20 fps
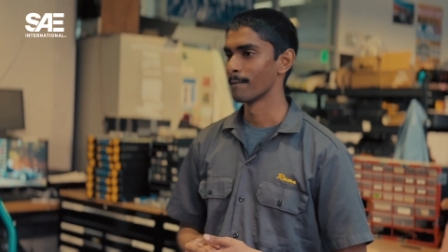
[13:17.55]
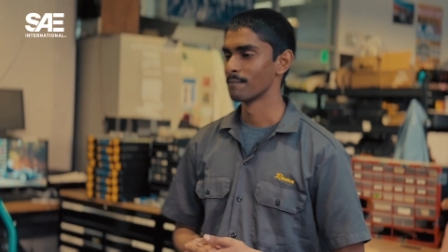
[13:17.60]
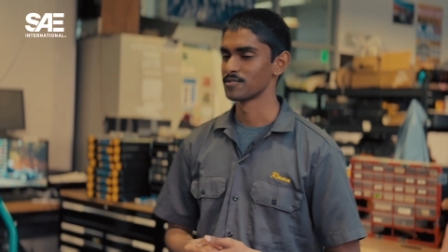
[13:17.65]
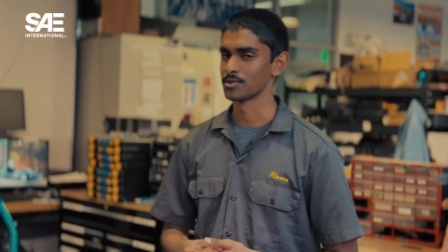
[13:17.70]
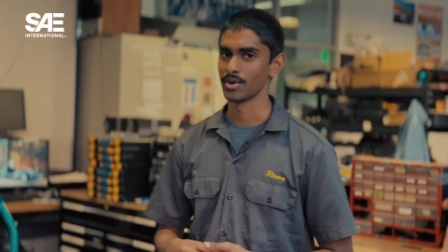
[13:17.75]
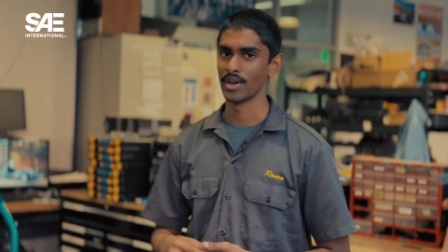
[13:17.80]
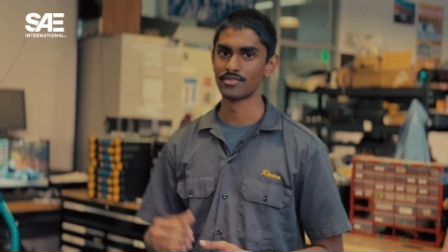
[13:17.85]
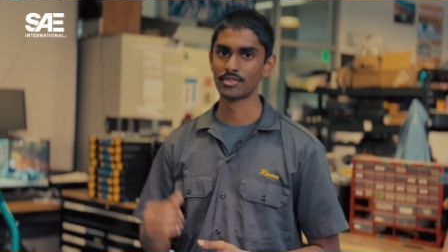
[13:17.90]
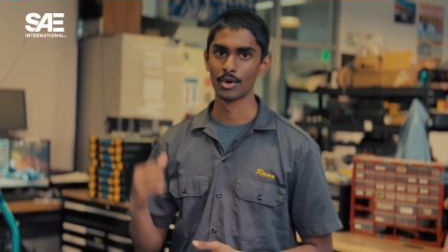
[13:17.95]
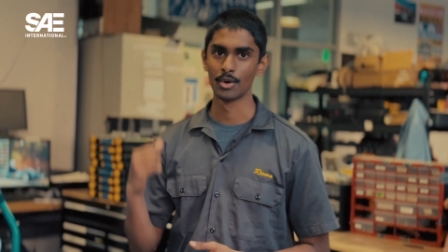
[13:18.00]

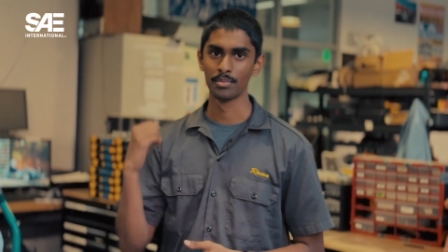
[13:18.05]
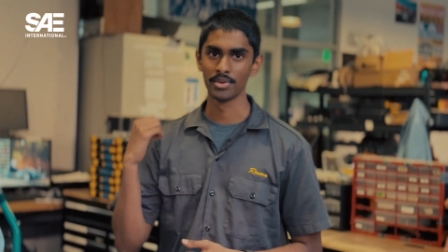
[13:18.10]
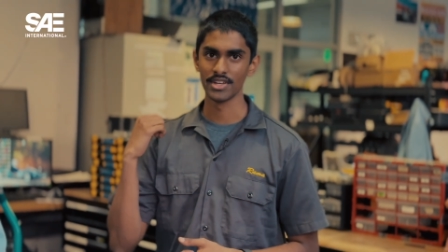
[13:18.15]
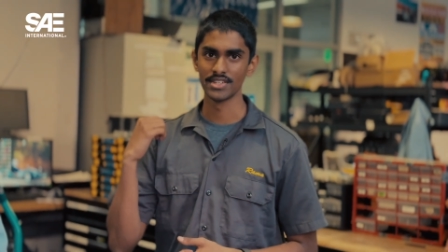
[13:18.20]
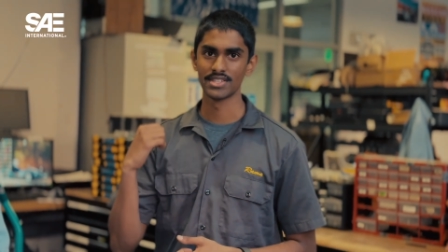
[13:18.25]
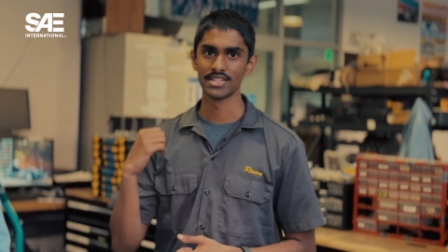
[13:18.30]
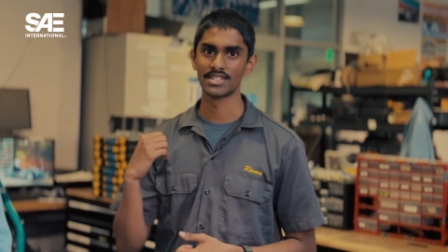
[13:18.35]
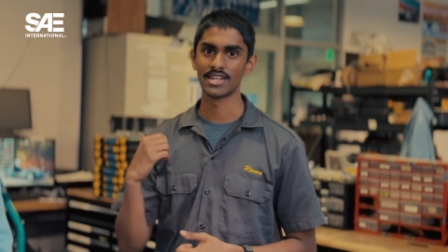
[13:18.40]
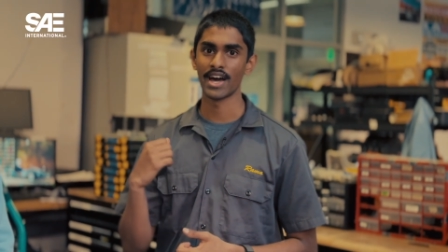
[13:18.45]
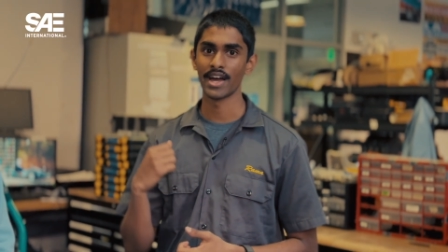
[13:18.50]
So we have to
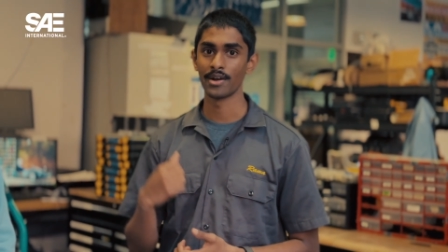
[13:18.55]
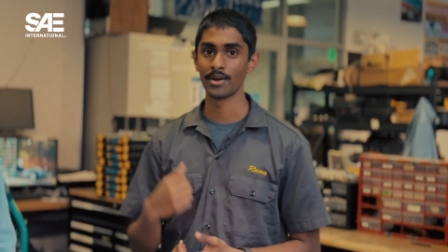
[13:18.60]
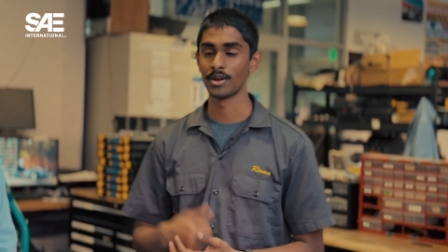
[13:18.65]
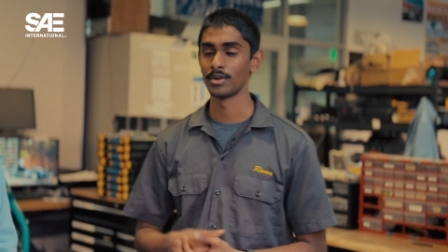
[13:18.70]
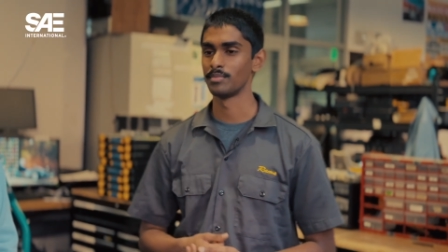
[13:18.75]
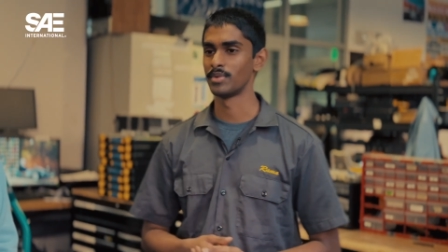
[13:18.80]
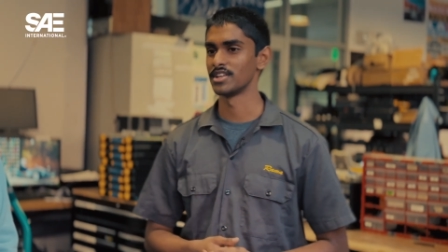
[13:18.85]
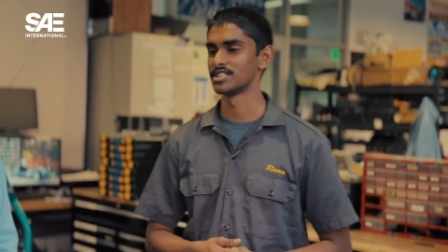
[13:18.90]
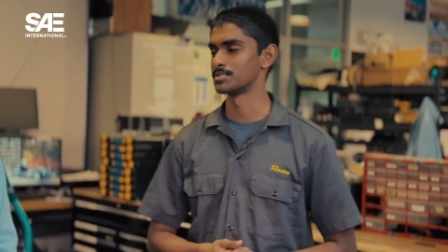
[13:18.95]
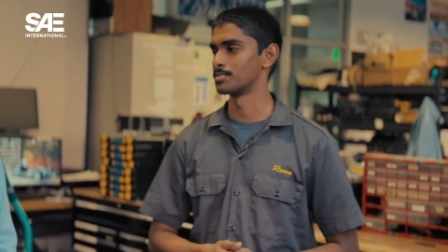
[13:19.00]
replace the tire
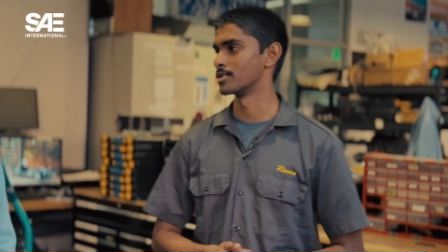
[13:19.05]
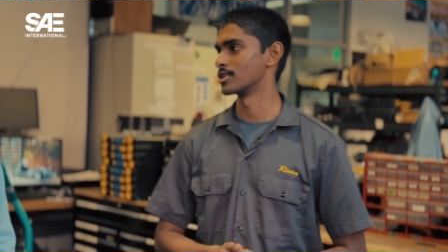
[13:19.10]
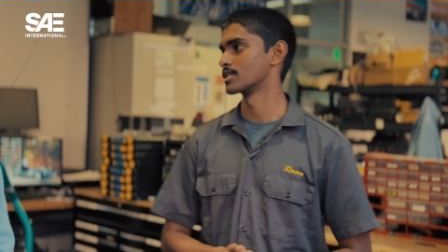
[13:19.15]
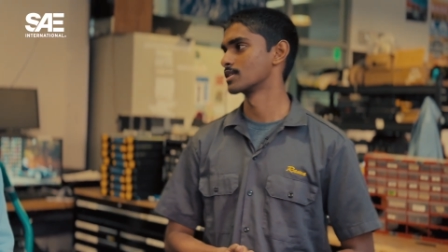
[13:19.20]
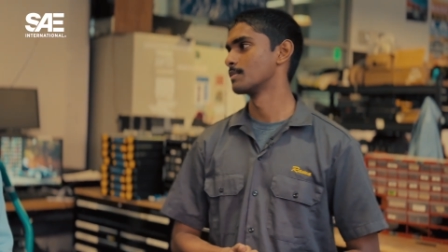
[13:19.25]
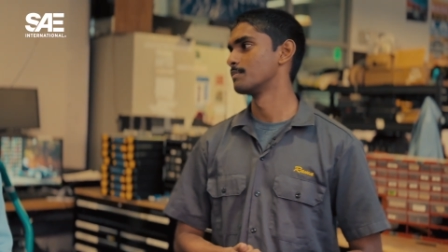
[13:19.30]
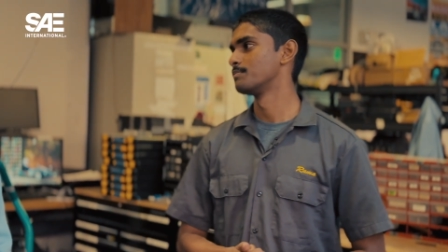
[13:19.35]
in Pittsburgh.